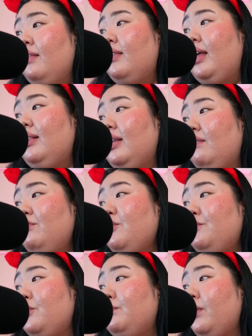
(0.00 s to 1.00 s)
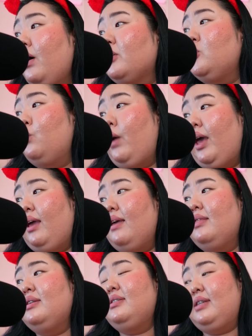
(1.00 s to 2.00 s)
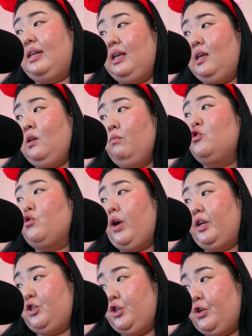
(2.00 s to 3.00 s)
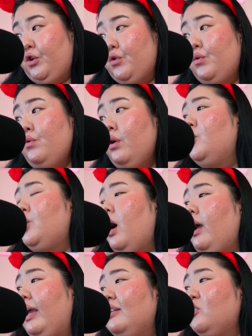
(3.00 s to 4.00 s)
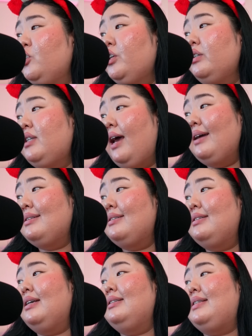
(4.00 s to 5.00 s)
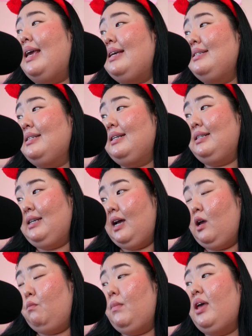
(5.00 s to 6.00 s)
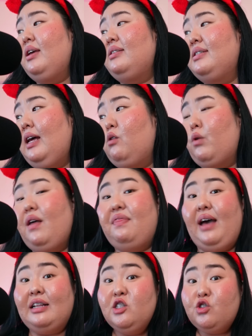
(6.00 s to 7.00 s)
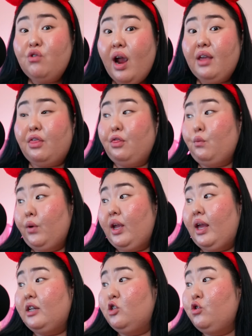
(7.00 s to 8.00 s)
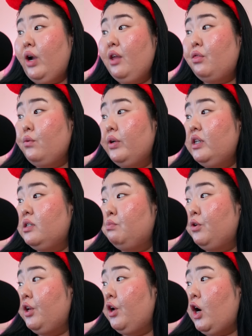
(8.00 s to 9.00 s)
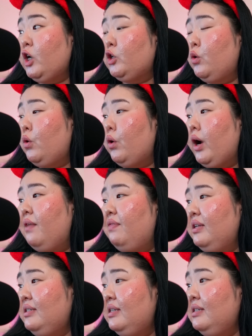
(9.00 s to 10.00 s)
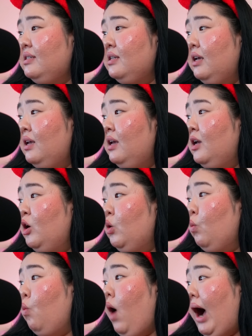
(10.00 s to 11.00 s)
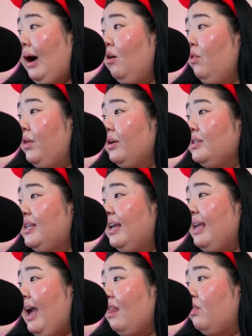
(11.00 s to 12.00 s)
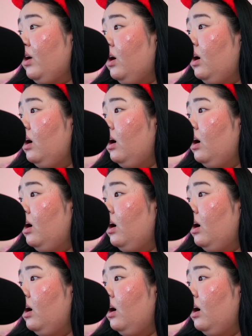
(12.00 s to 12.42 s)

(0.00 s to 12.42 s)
They lived a few blocks away in the city, strike two, not answer her texts days at a time, etc. That's strike three, and strike three is pretty hardcore. And this is while they're together?